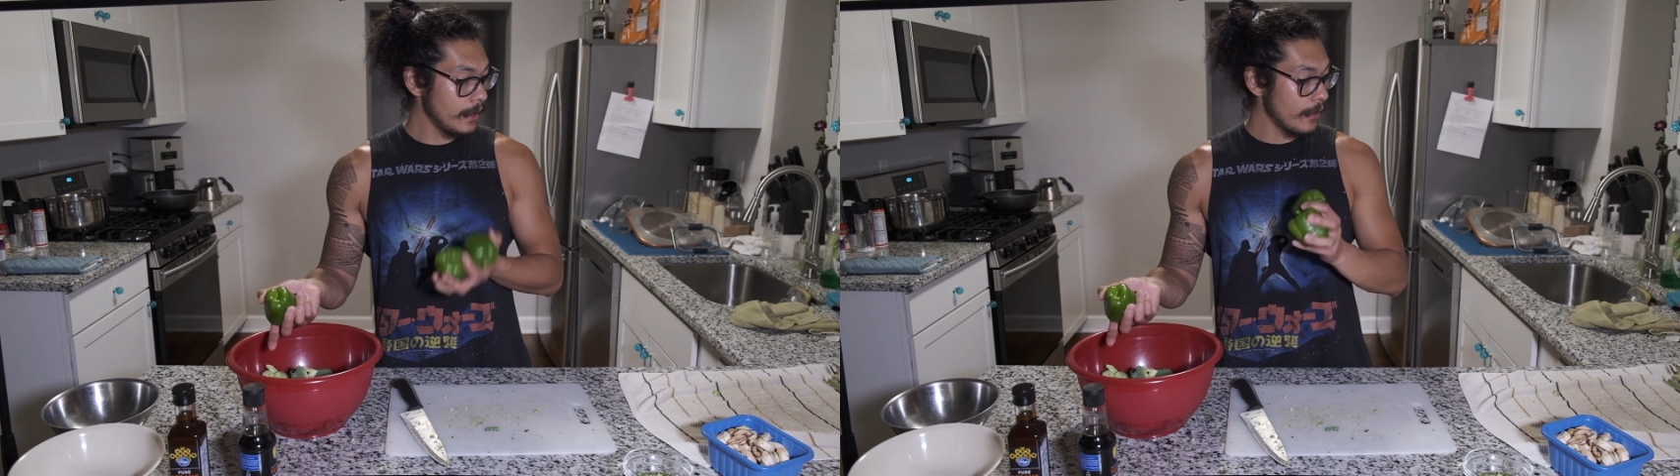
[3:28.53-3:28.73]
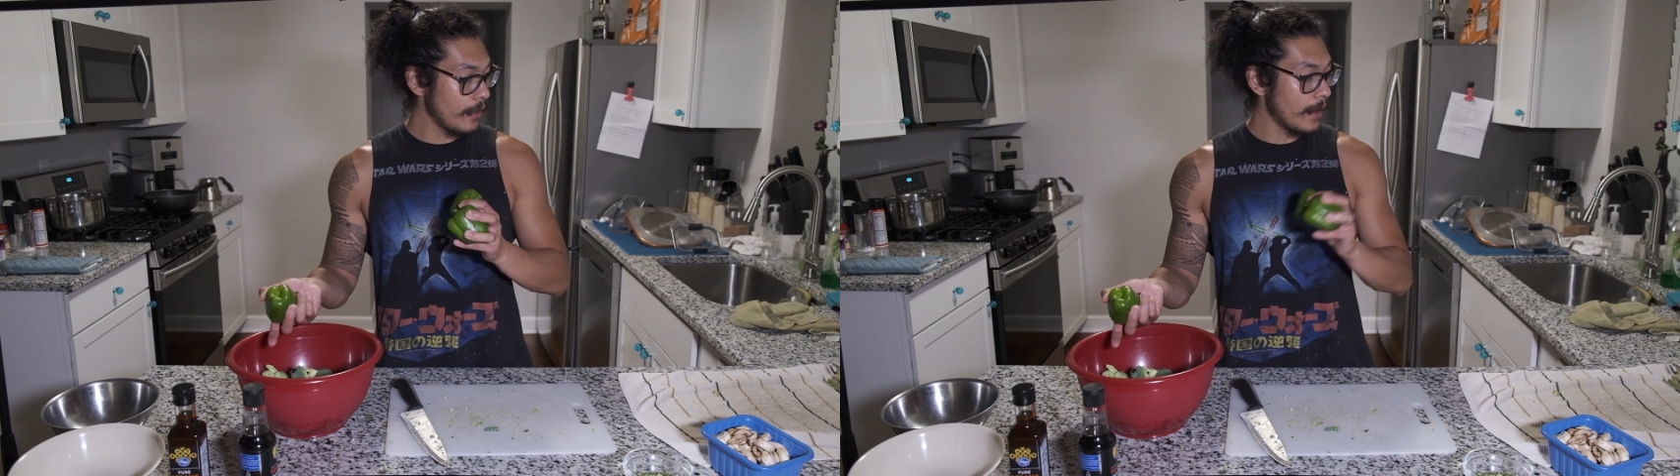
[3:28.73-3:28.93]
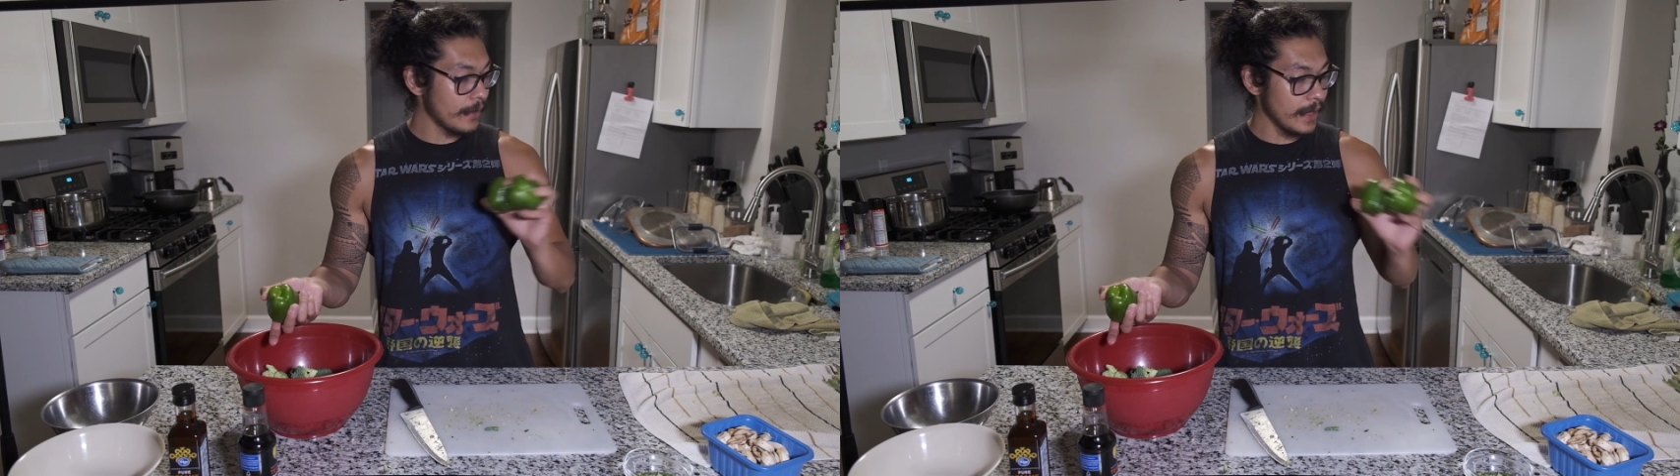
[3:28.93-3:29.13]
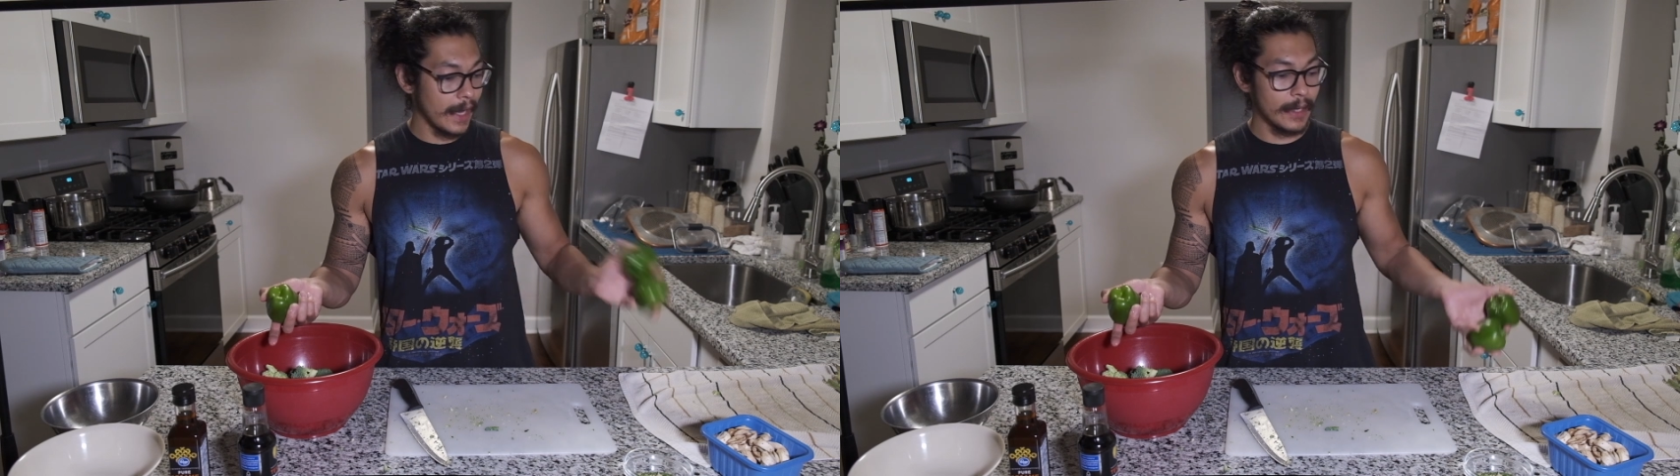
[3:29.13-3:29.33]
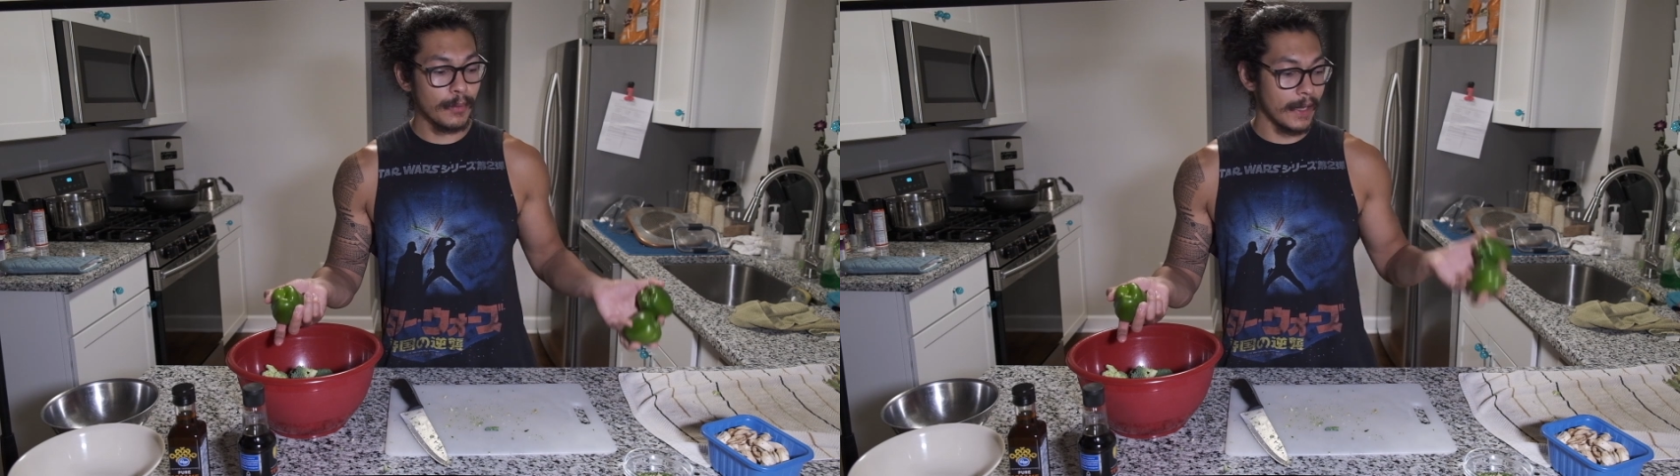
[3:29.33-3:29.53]
than the
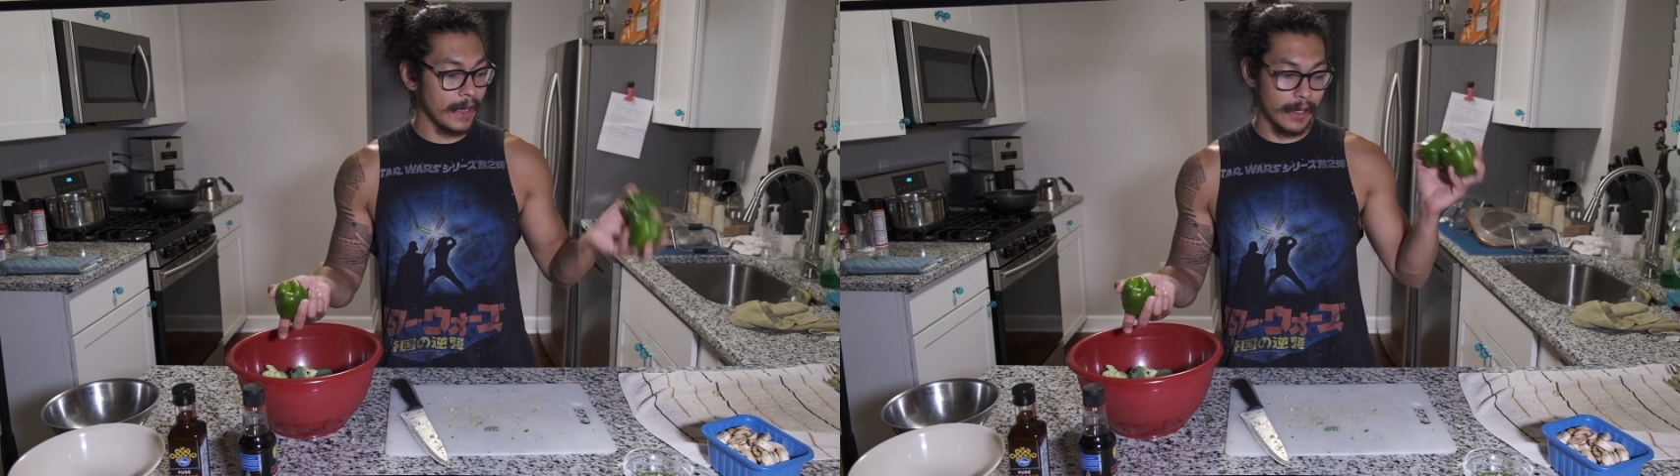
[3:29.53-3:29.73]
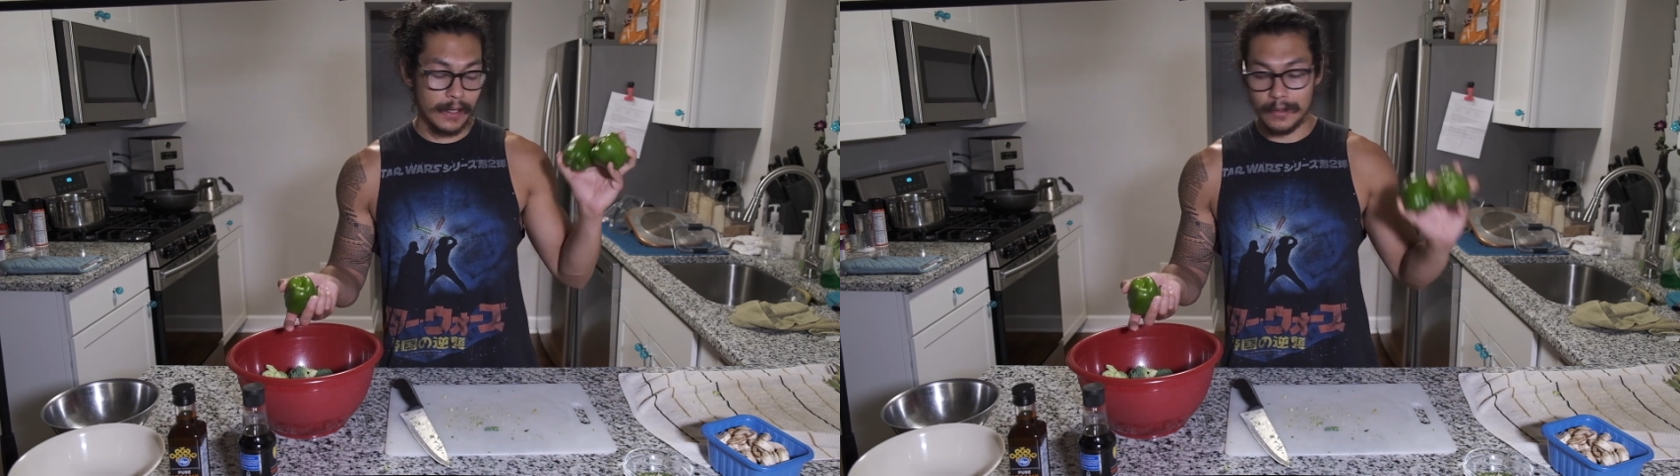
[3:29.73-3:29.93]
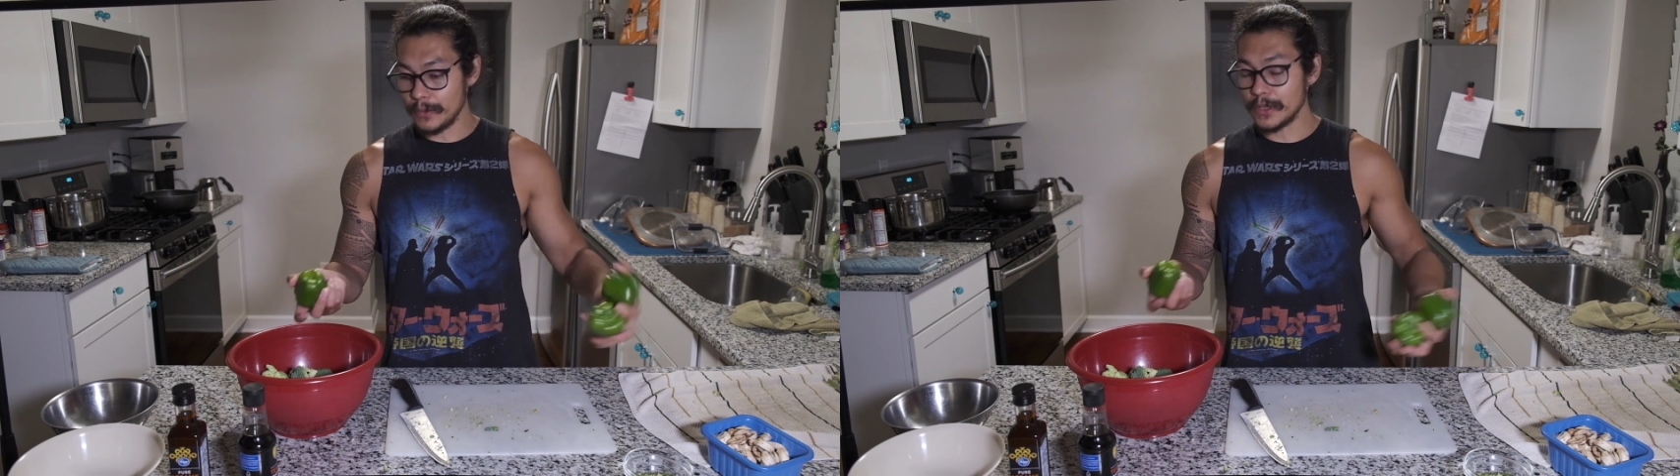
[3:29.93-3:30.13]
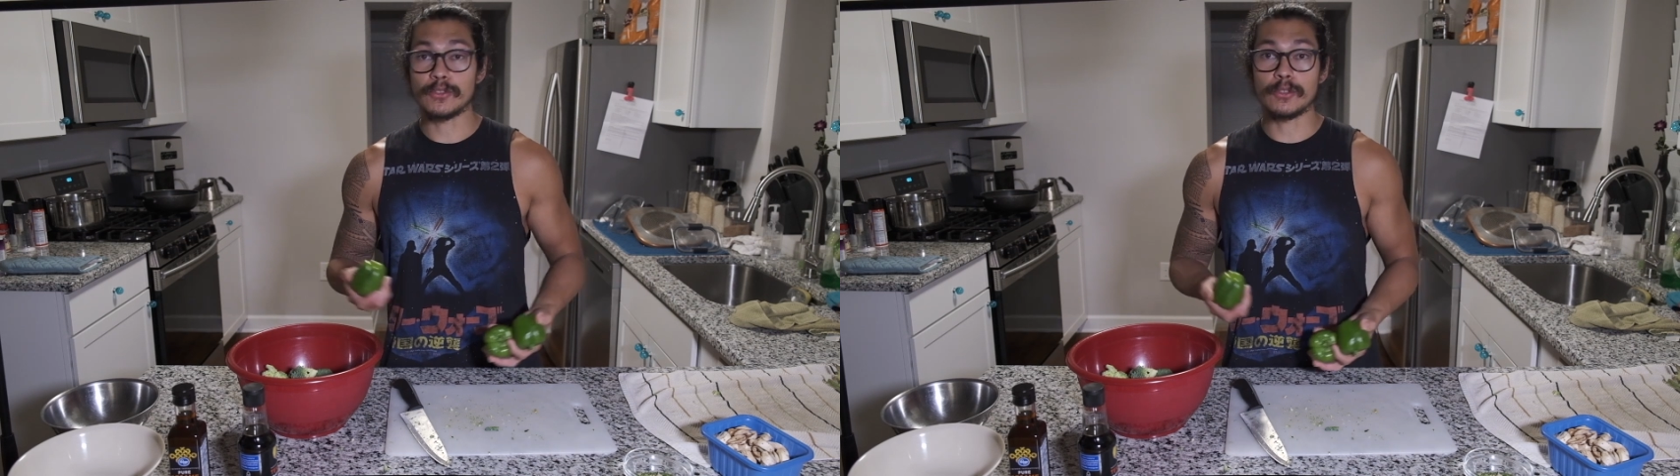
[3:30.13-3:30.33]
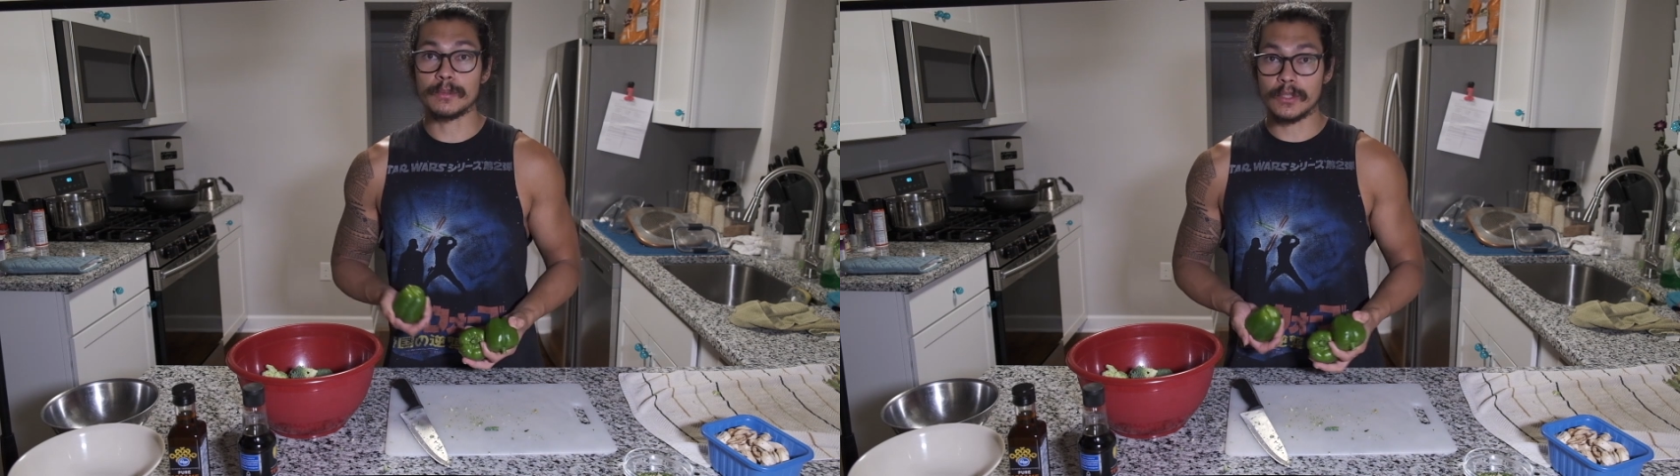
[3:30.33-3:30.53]
eggplant and
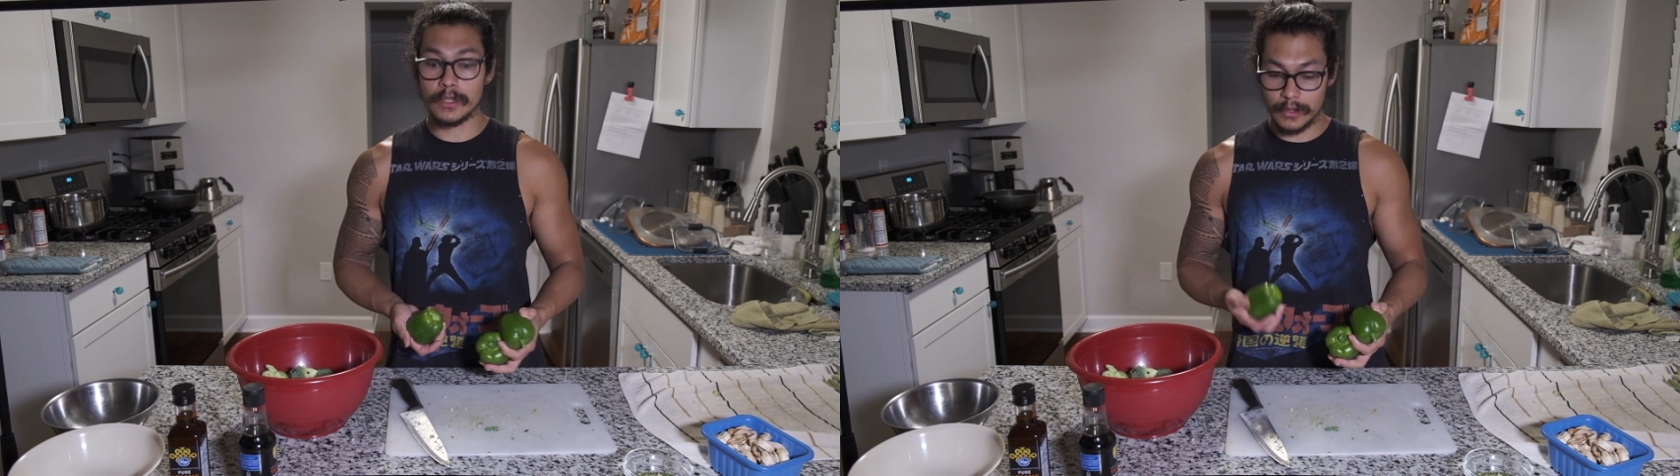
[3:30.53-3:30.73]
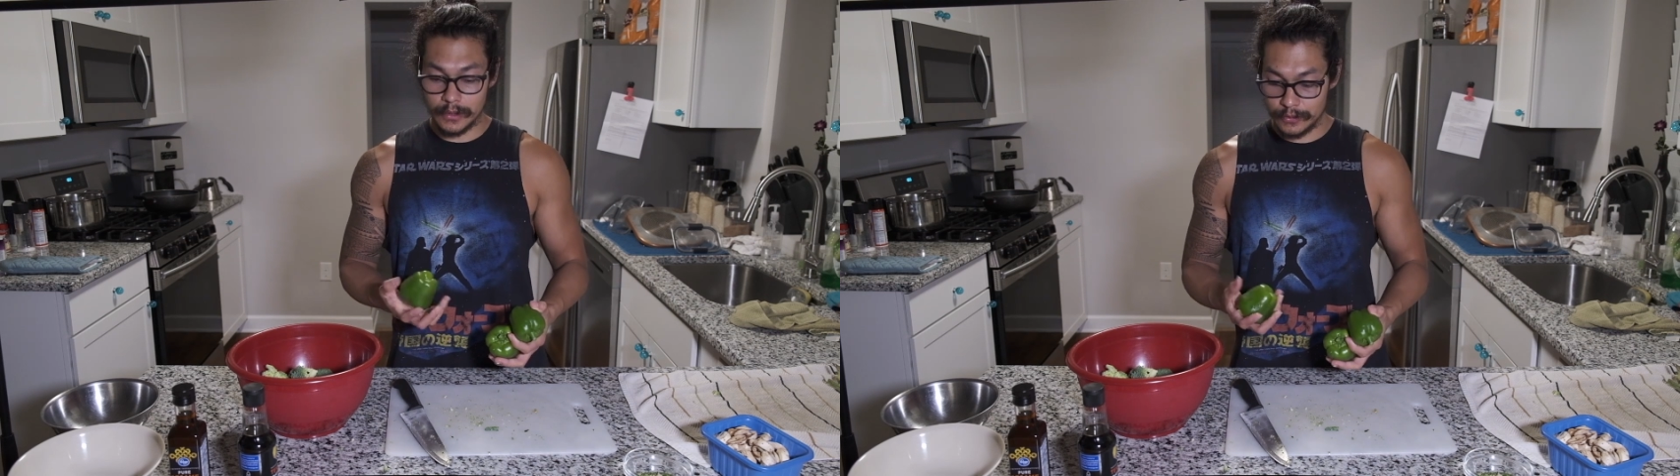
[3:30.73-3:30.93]
mushrooms to cook,